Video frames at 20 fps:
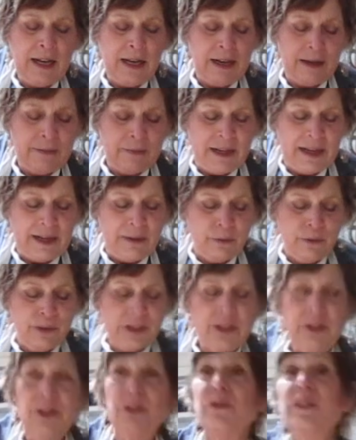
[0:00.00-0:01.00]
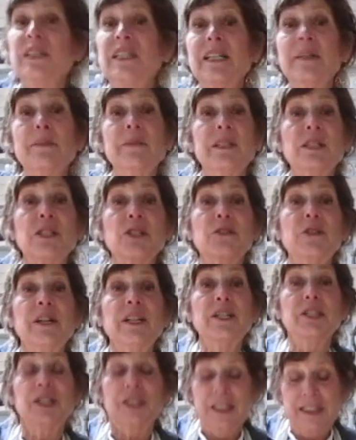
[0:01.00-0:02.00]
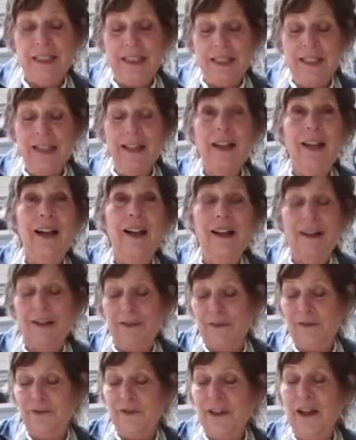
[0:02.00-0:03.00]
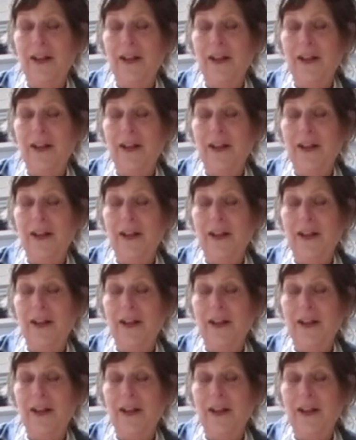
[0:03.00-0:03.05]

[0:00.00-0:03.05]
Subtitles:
I will do a demonstration of